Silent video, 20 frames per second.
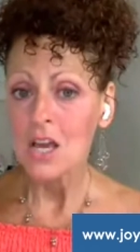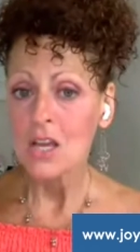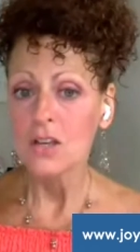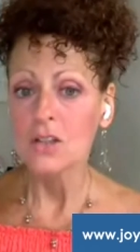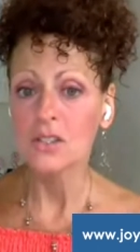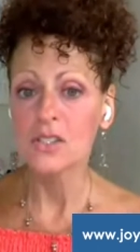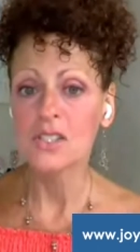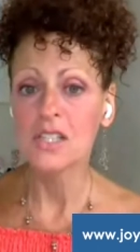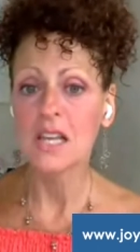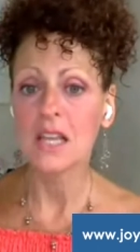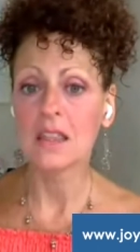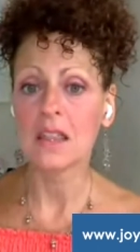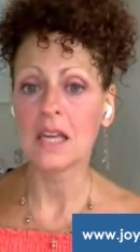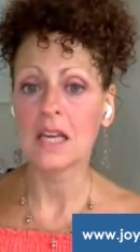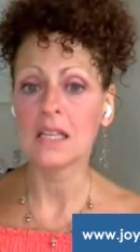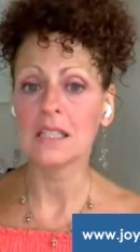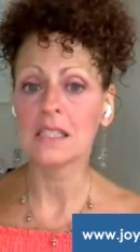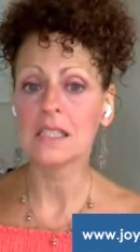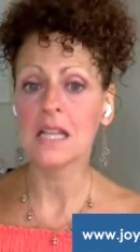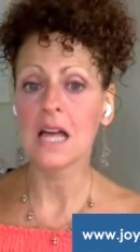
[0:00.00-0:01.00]
You'll see
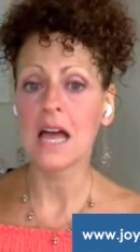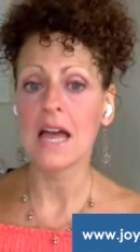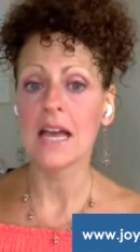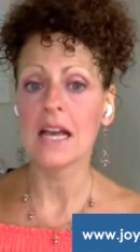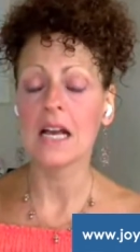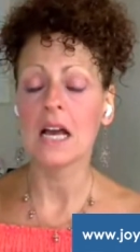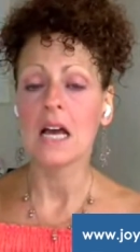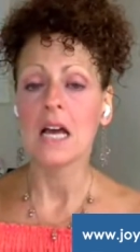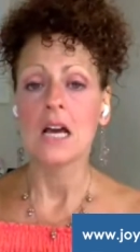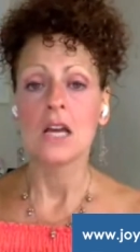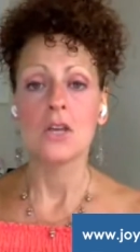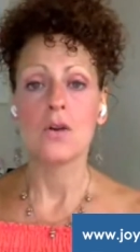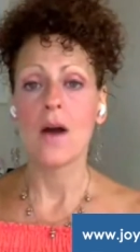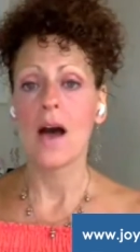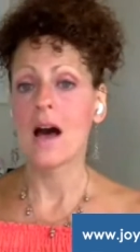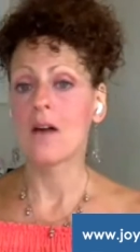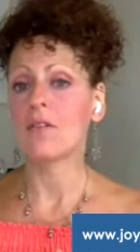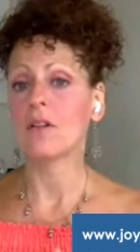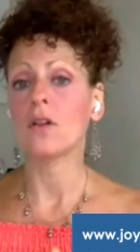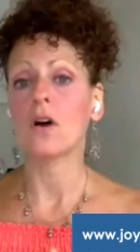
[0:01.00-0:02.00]
things like you
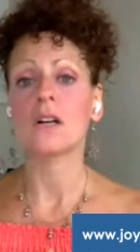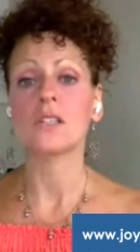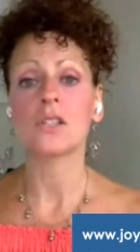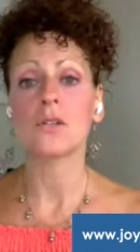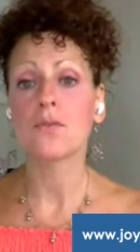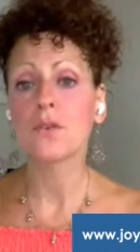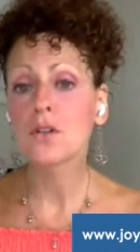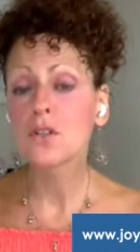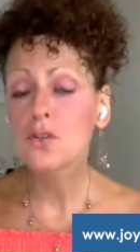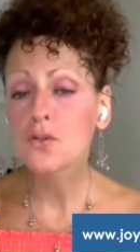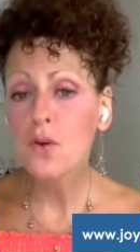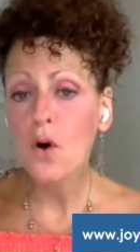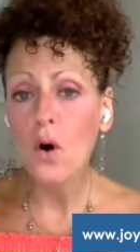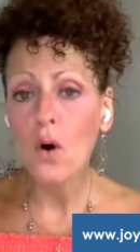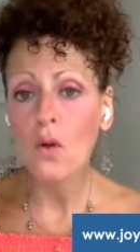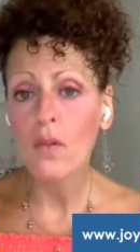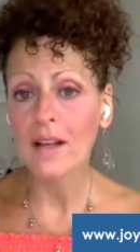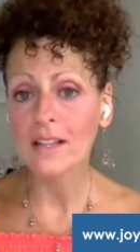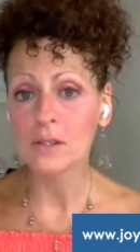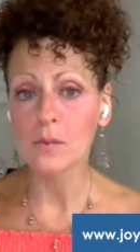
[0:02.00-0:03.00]
have a loss of
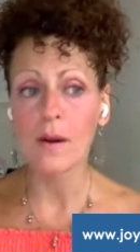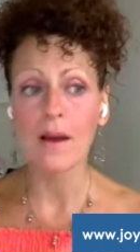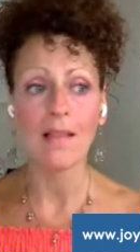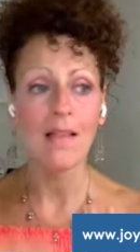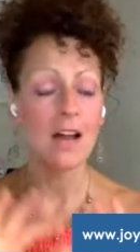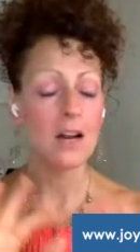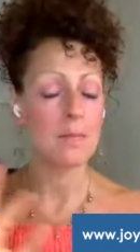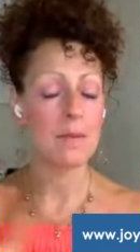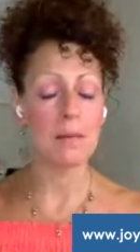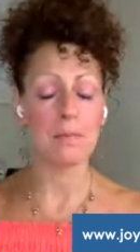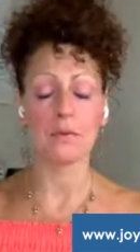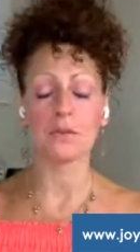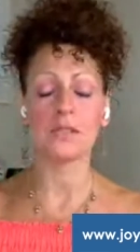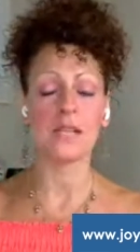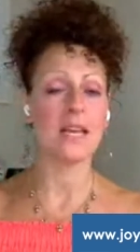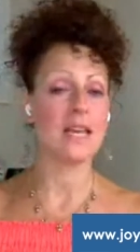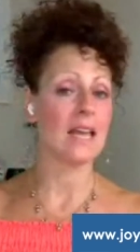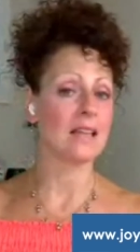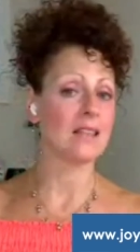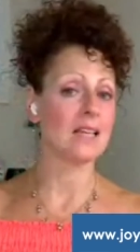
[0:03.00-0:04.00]
control. That's why a lot of people
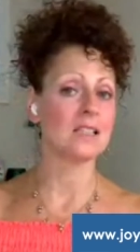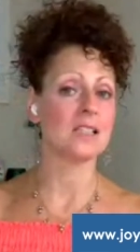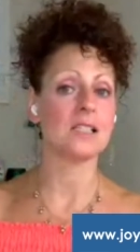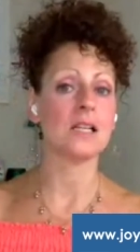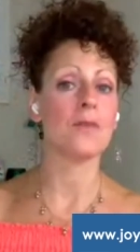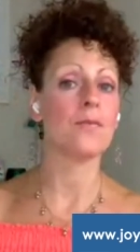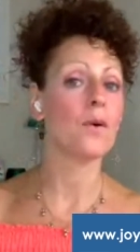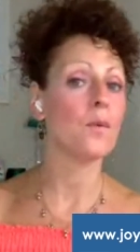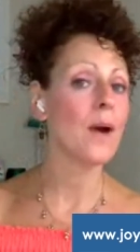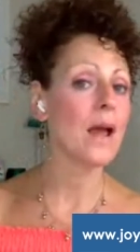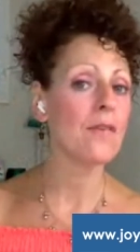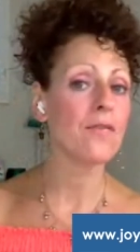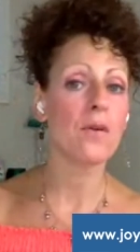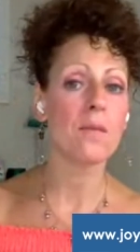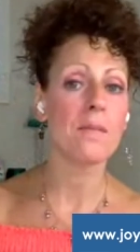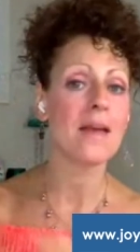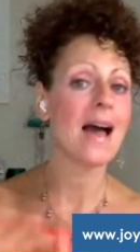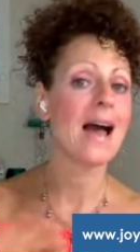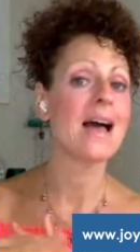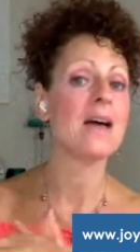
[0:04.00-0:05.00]
say, get that stuff away from
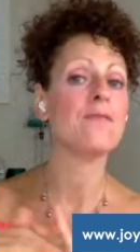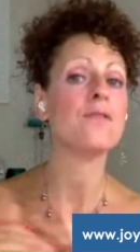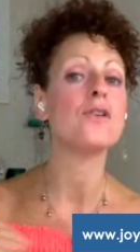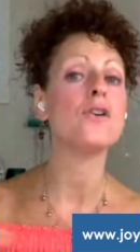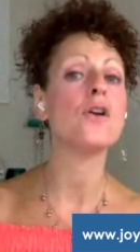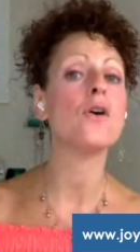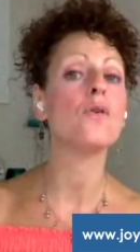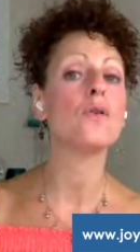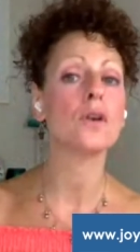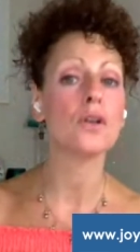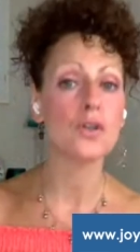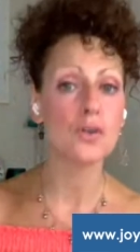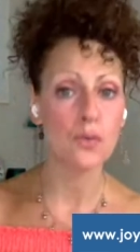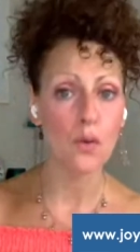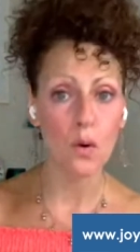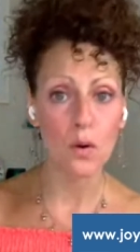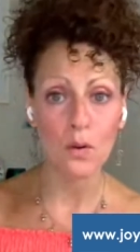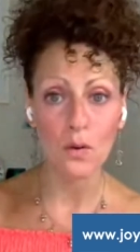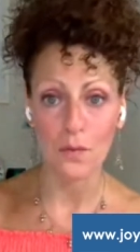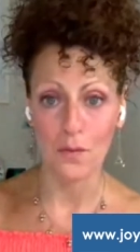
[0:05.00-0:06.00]
me. I have no
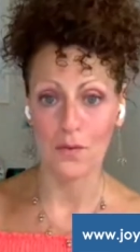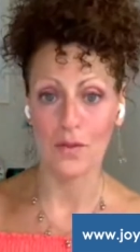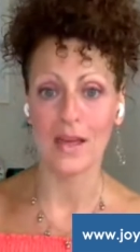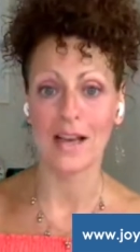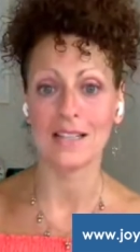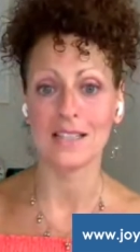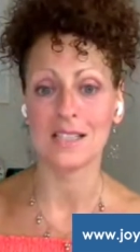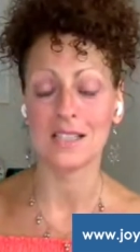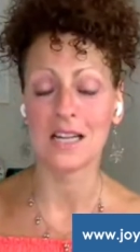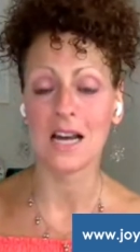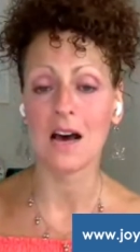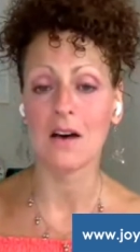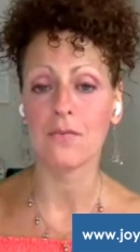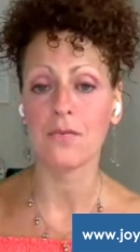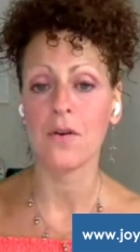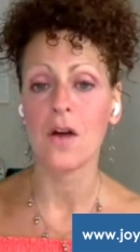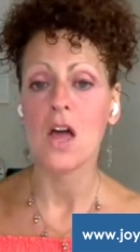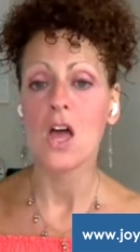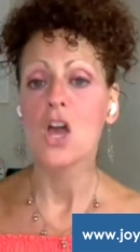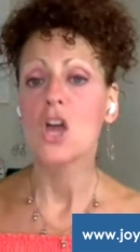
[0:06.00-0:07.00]
control over that stuff.
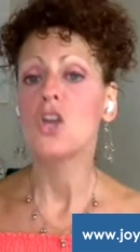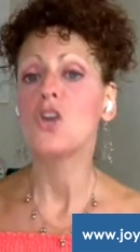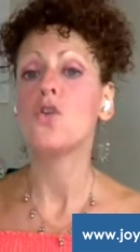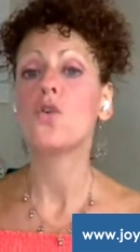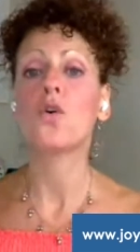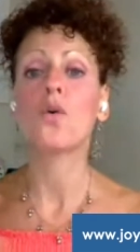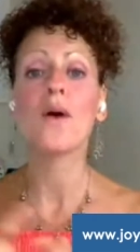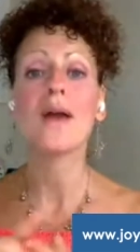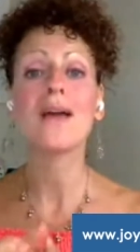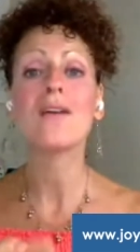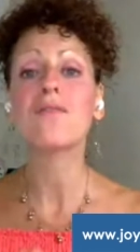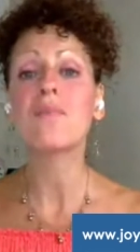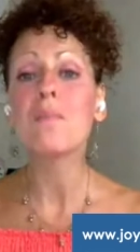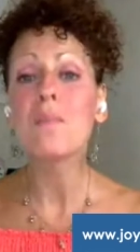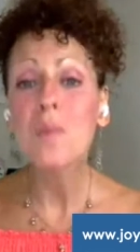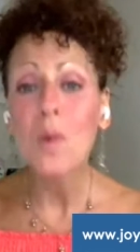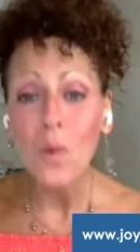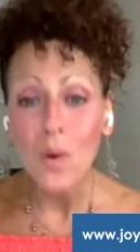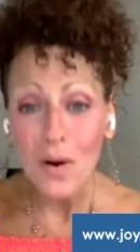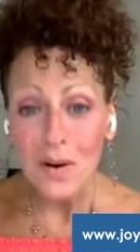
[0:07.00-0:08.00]
You crave
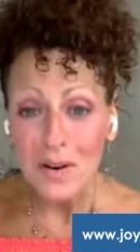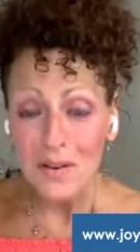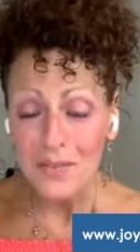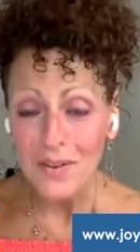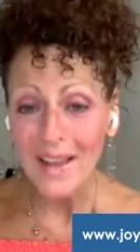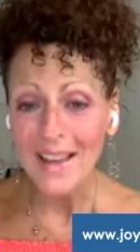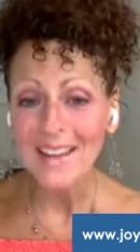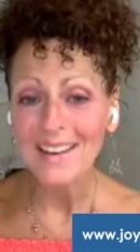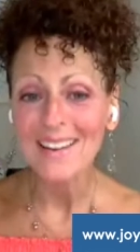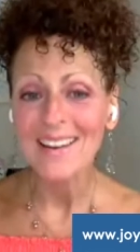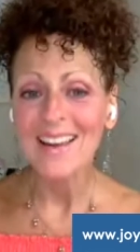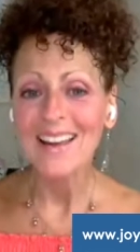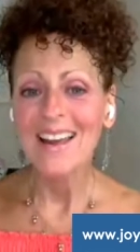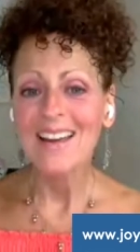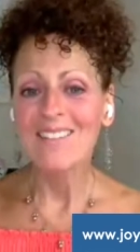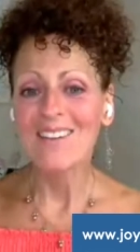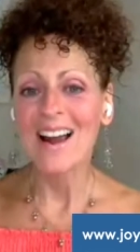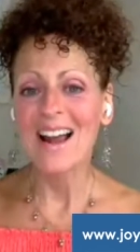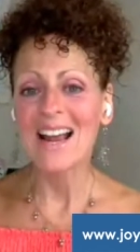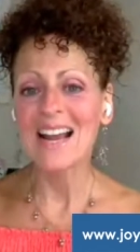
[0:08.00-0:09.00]
more of it,
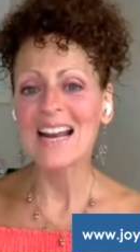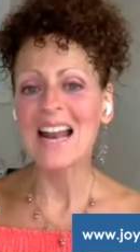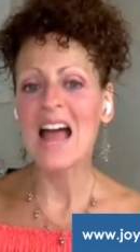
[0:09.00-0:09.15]
right?